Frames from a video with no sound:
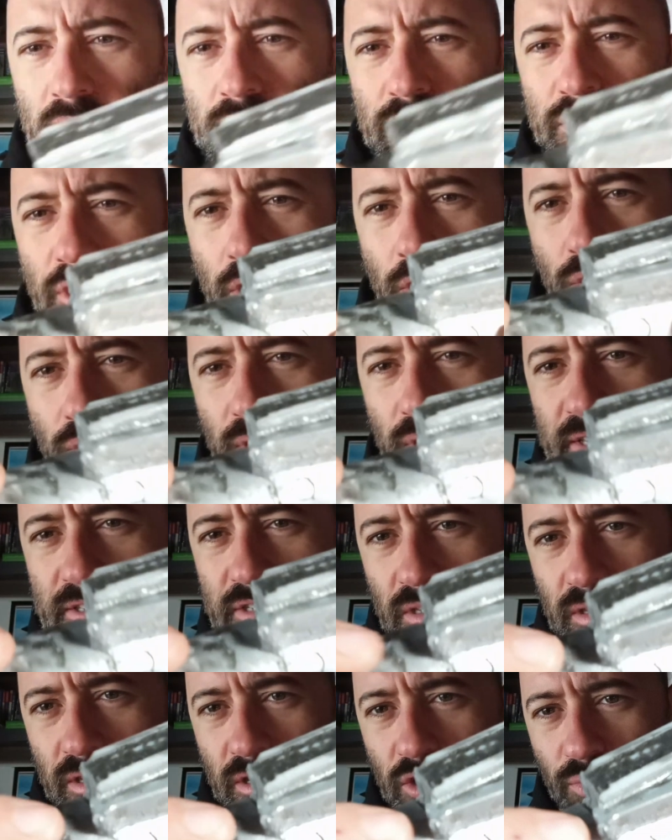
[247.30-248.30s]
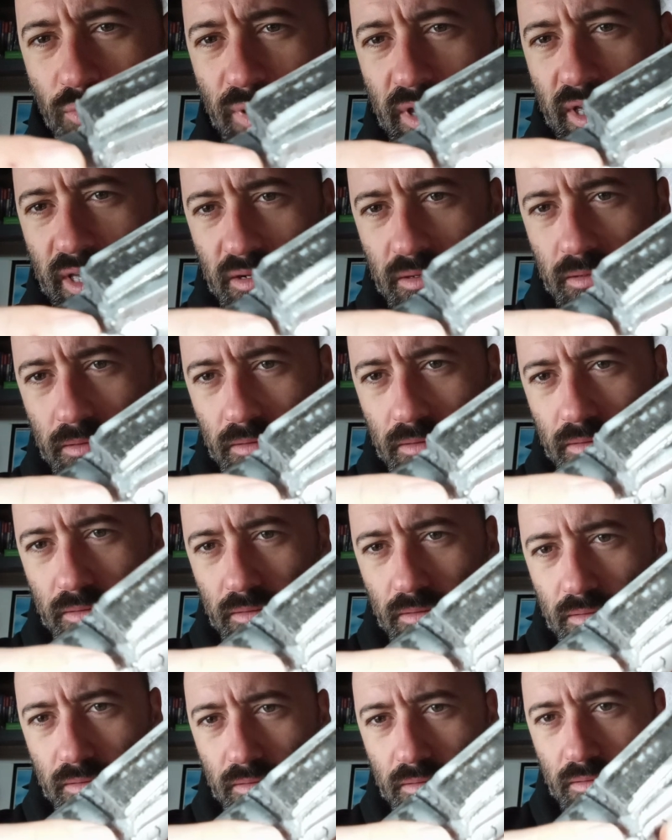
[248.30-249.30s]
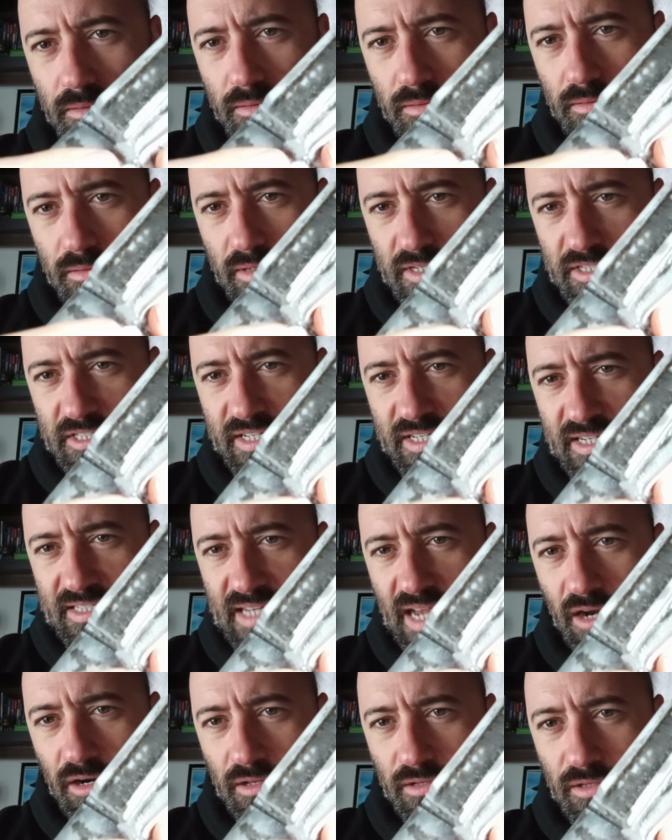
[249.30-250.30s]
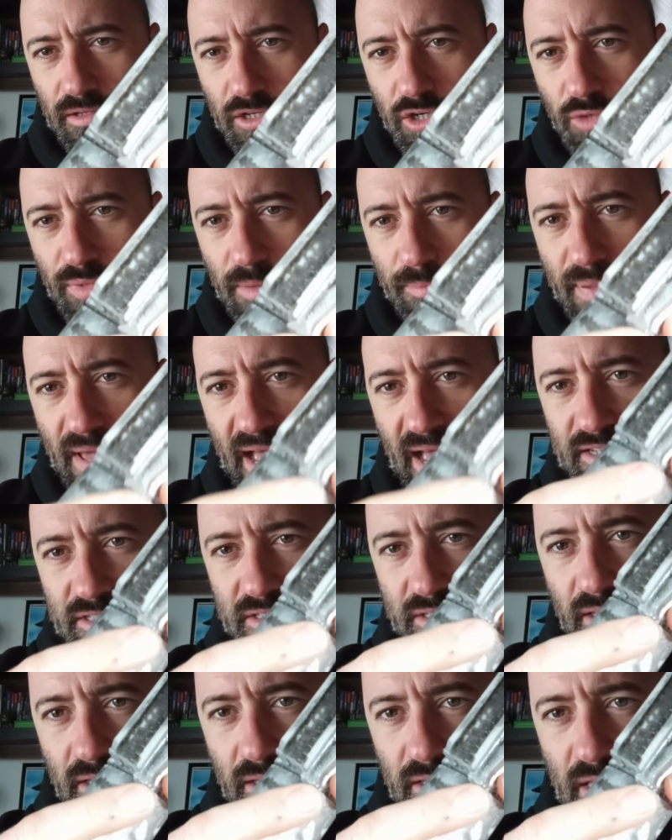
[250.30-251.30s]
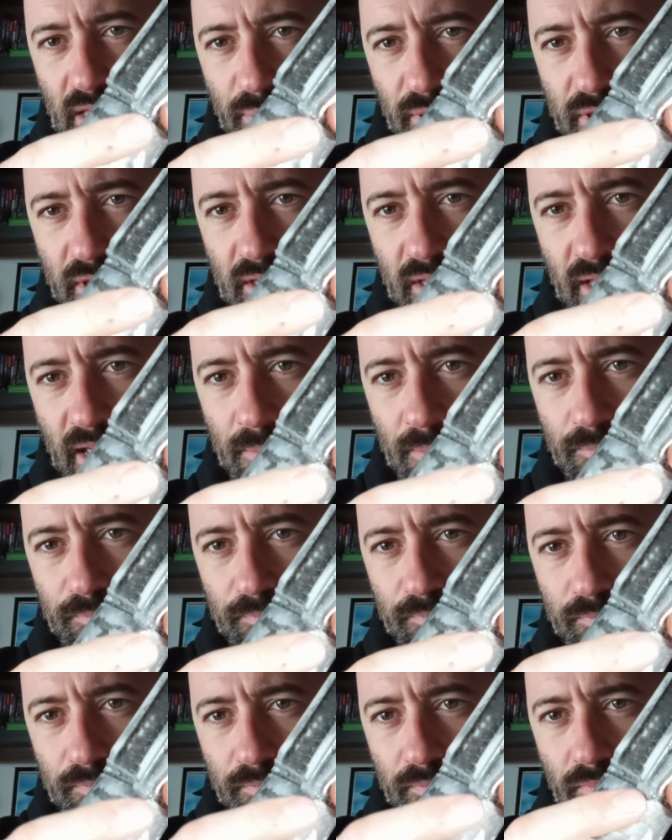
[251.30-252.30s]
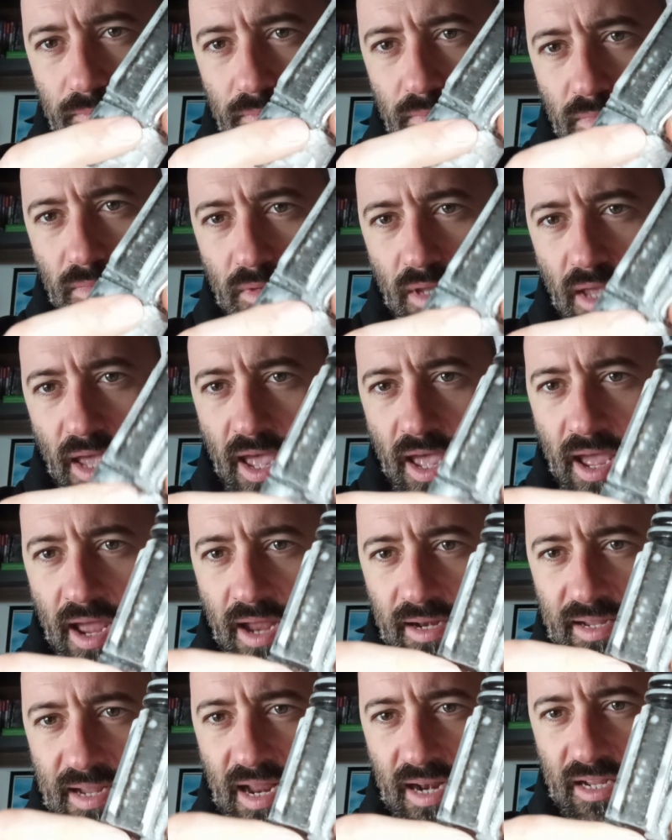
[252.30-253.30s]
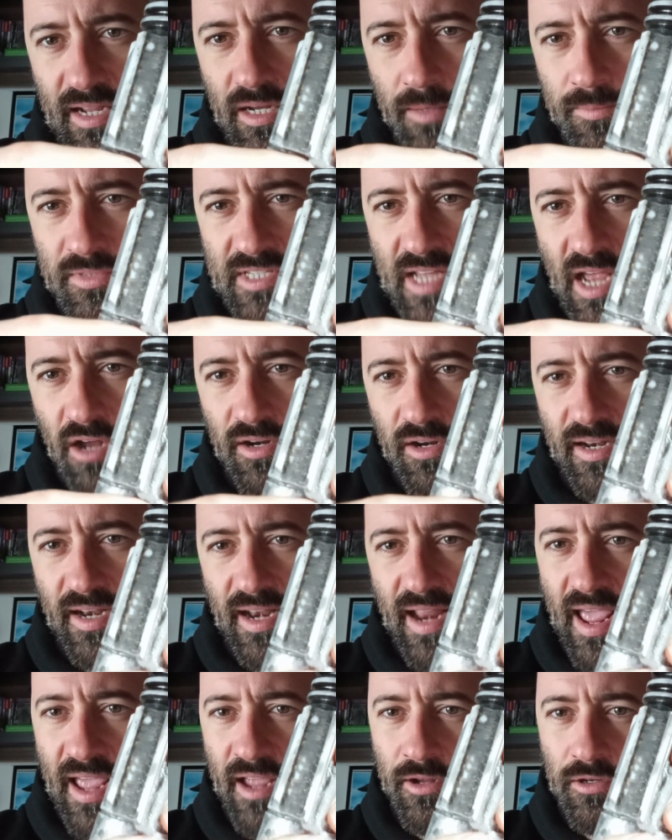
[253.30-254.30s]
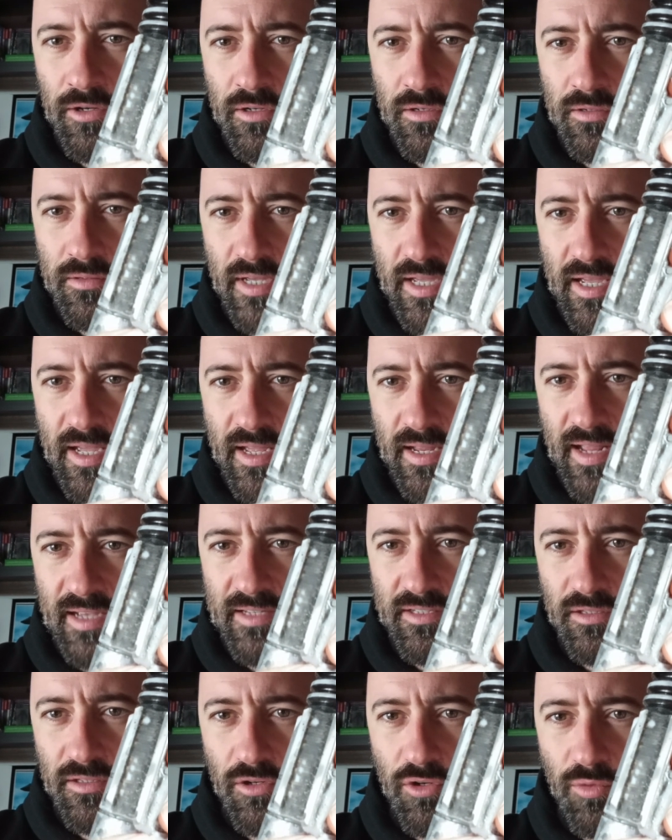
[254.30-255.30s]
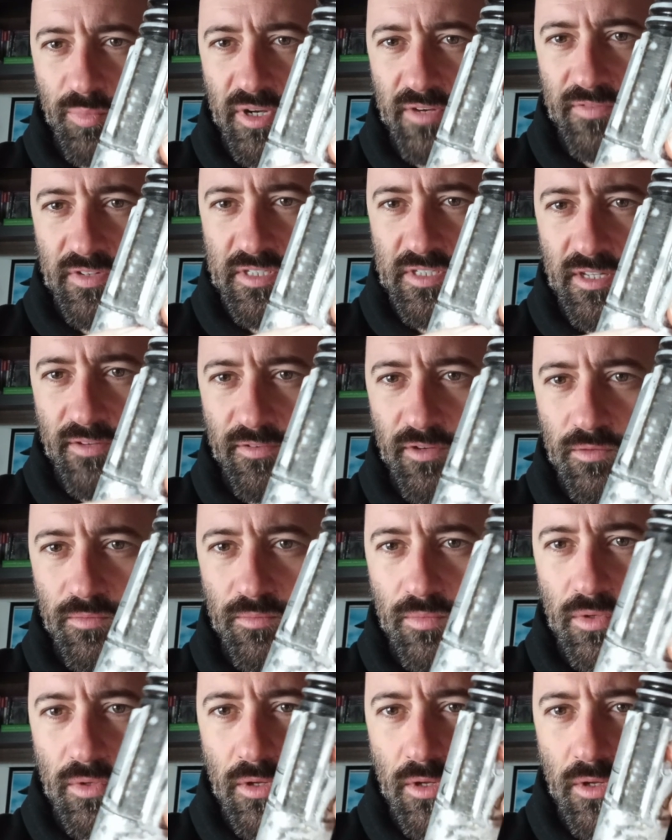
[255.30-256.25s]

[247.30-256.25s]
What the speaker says: So it's it sticks out a little bit past the lip of the clamp, and it kind of comes down on an angle and has a little bit of a divot